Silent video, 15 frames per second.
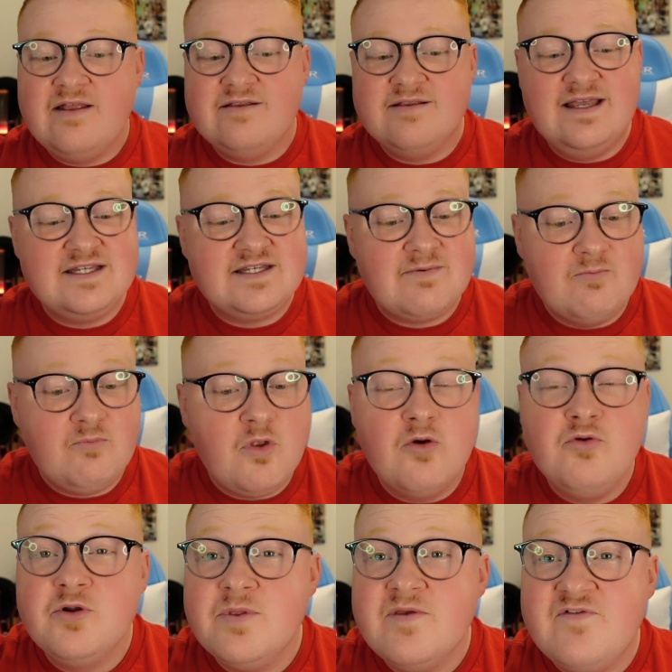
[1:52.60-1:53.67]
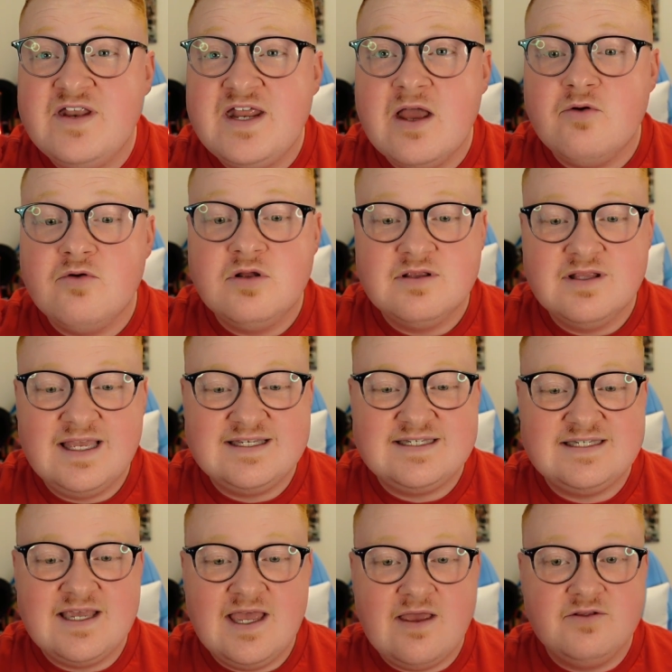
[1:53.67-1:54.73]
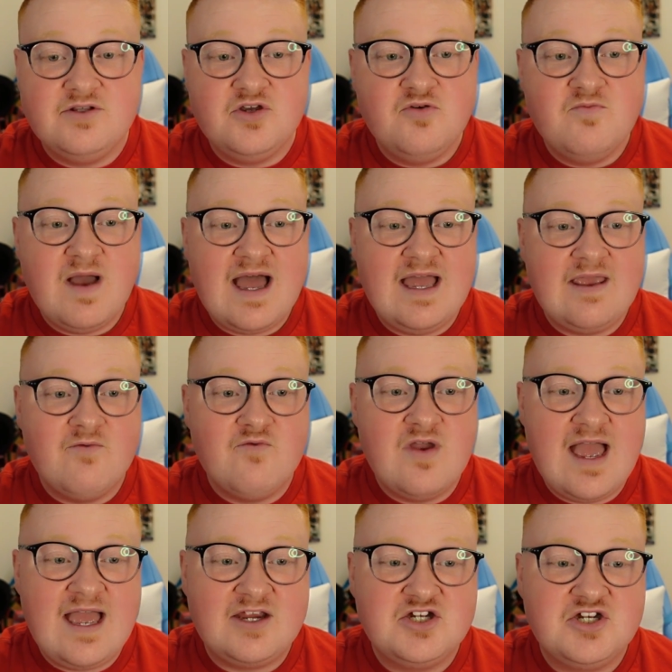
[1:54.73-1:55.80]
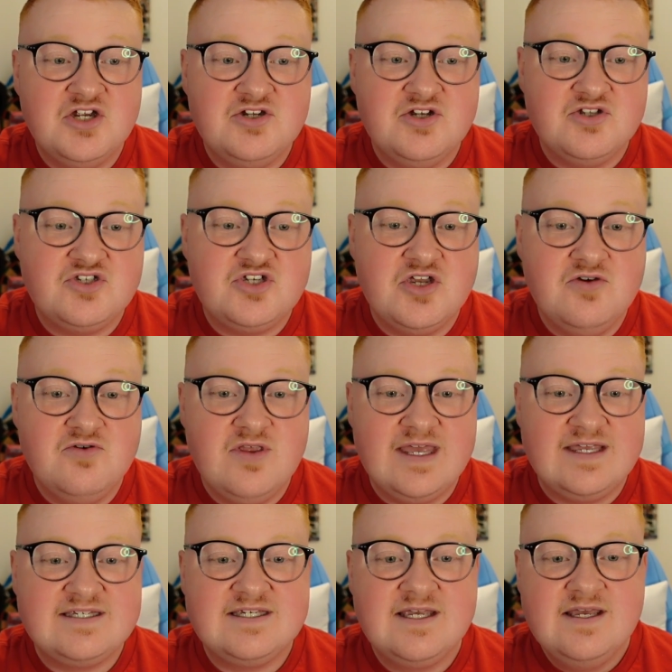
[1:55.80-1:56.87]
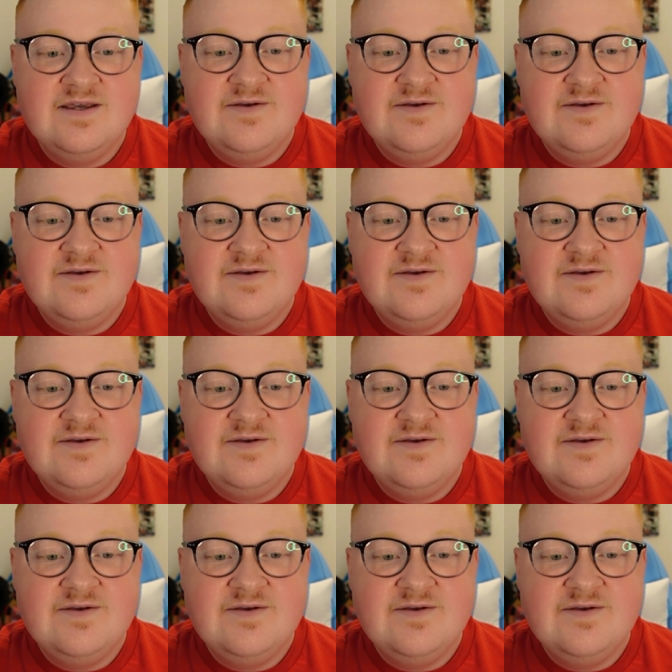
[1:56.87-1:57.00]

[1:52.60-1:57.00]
let's load up the video. Let's do my reaction to this.